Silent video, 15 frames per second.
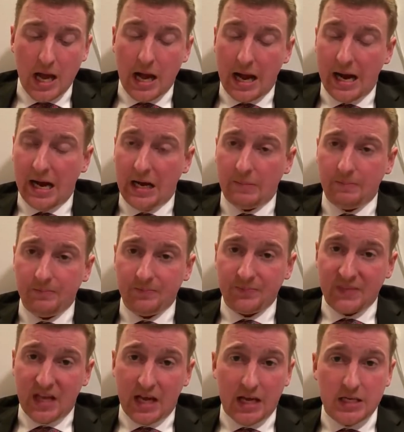Um,
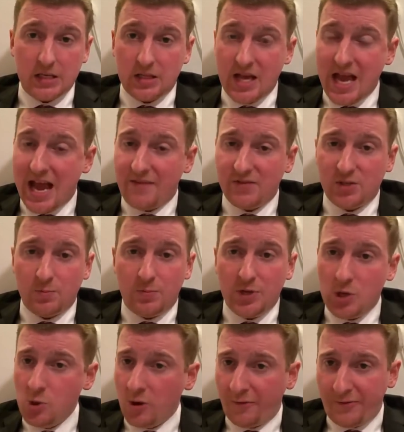and they have this
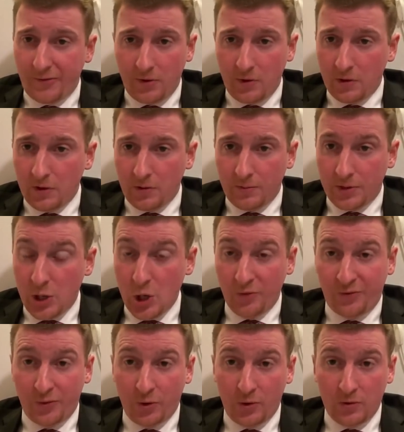beautiful,
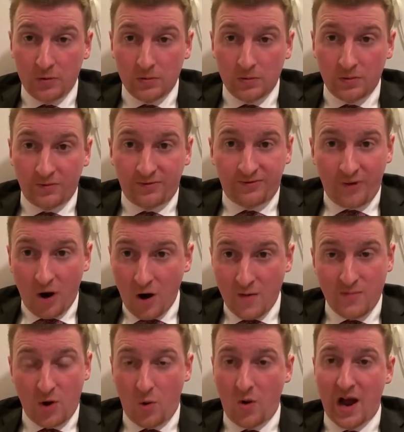beautiful
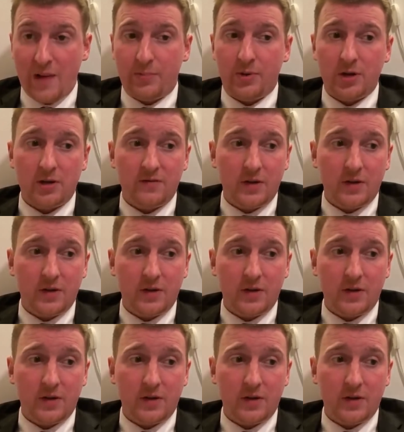farm cooperative.